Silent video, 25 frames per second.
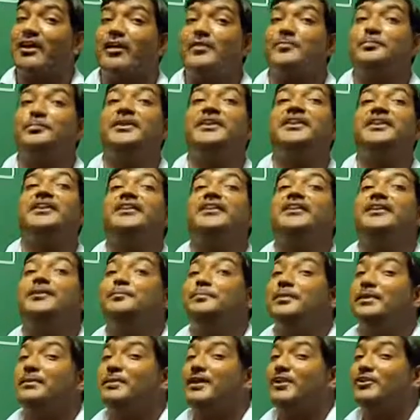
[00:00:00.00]
cannot be written
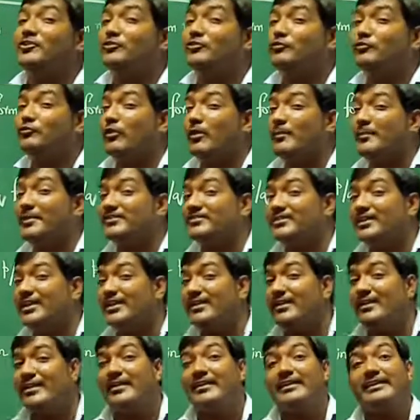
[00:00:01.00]
in P by Q form is
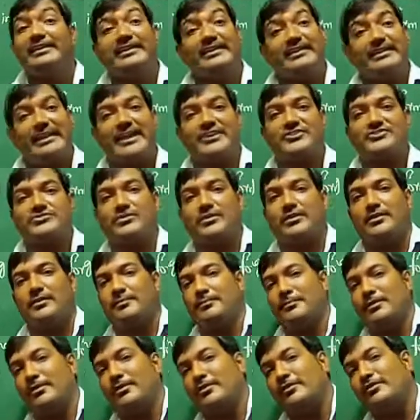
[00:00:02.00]
a irrational
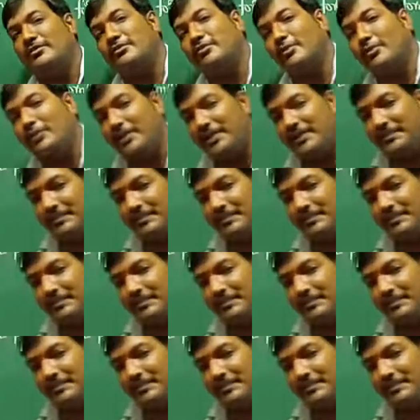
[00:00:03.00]
number. So